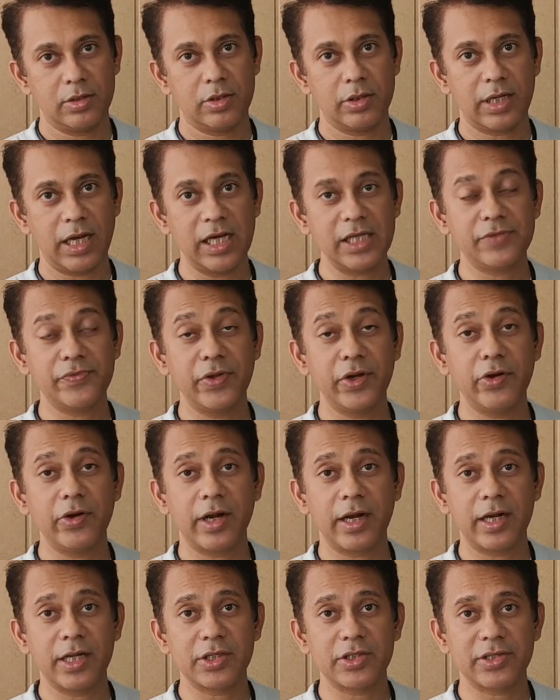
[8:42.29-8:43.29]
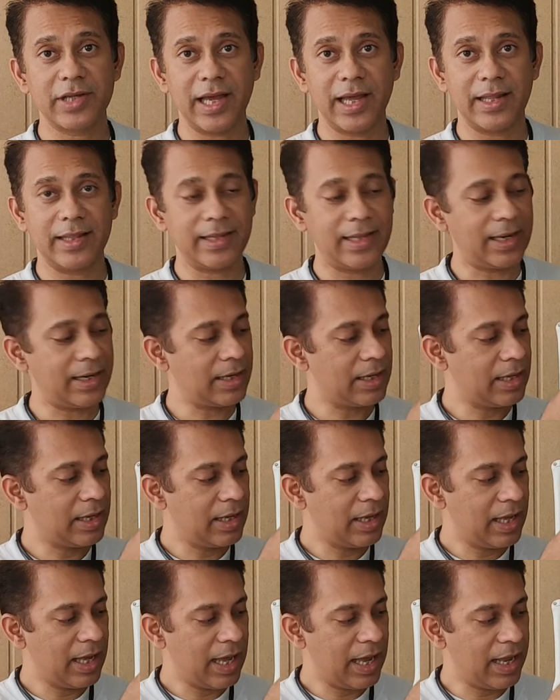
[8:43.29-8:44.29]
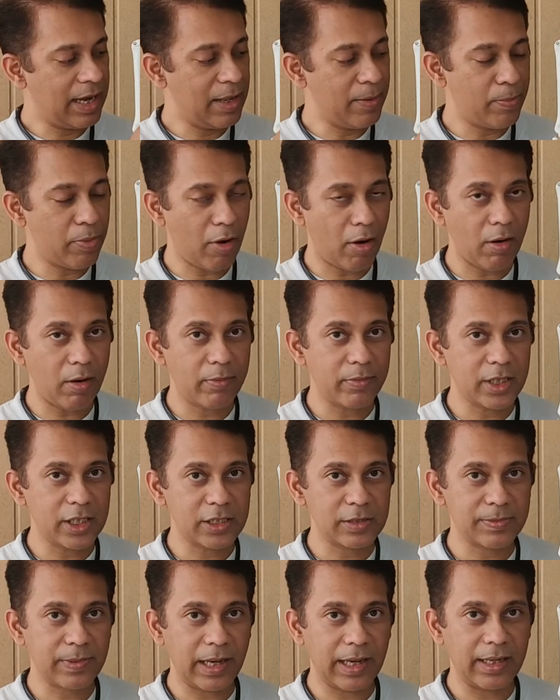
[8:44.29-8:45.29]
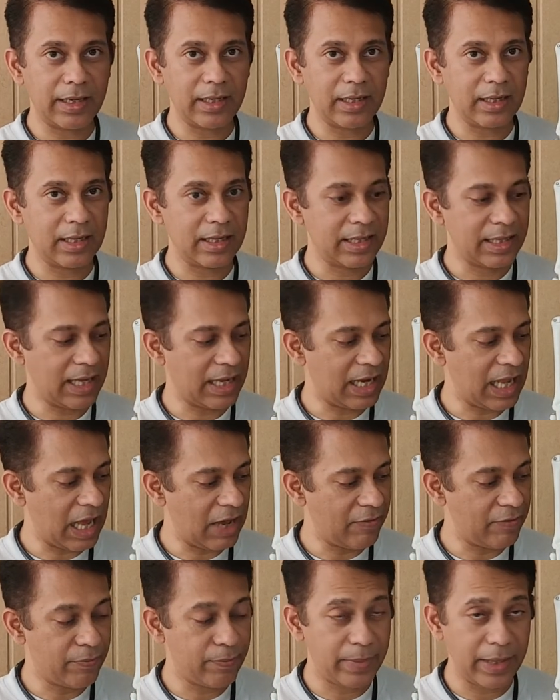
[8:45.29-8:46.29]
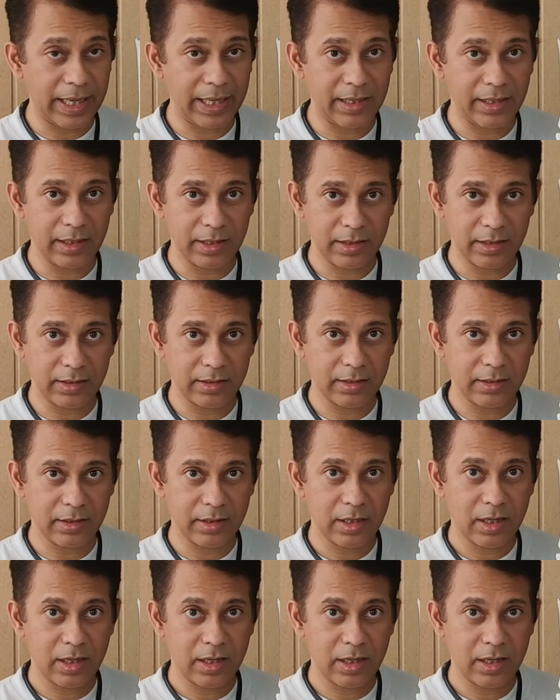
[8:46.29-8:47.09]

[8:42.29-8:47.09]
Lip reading: So guys, we need to understand that any problem in the spine can have pain here,